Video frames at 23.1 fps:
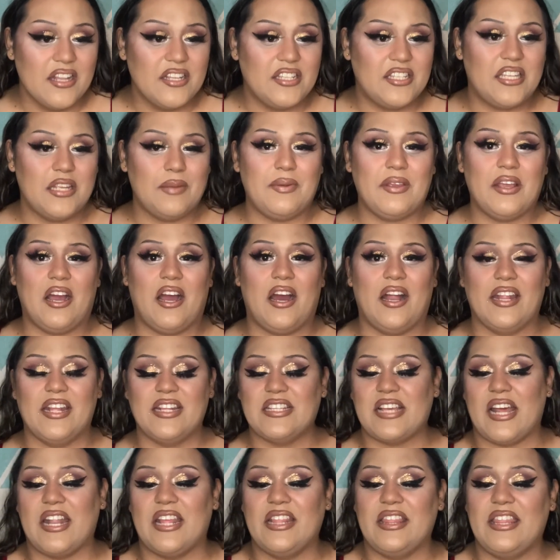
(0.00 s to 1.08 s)
To be
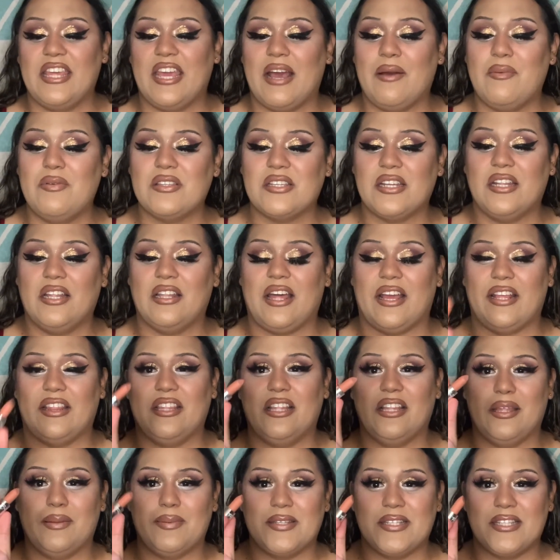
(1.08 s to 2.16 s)
honest, I didn't think I was gonna like the
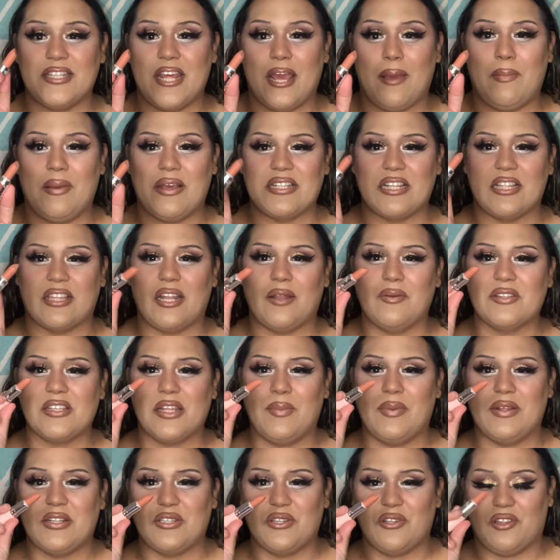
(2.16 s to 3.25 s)
lipstick because I thought it was gonna
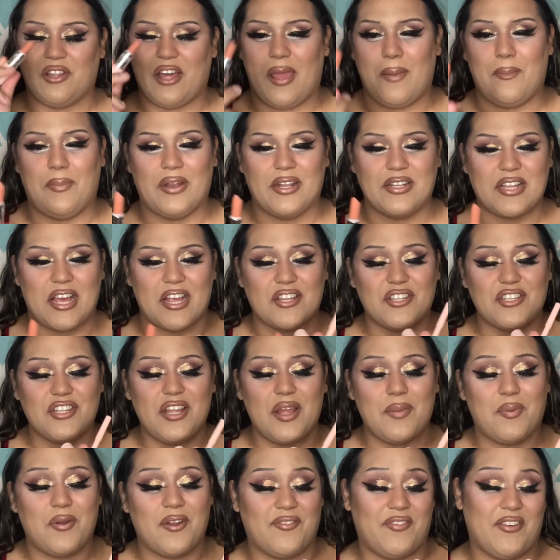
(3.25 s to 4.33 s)
be too light, but it's actually a
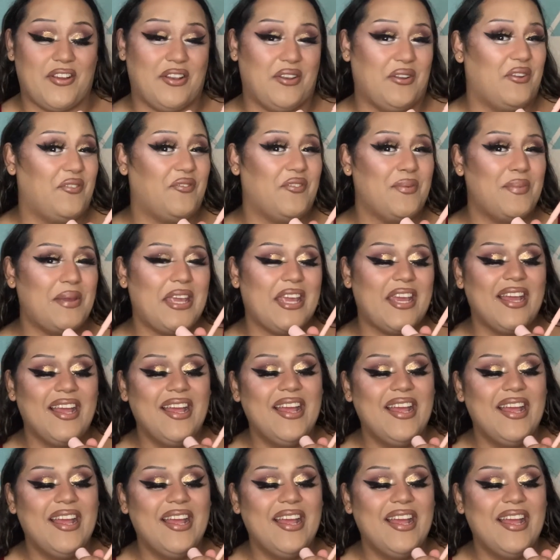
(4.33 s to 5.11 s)
perfect nude for me.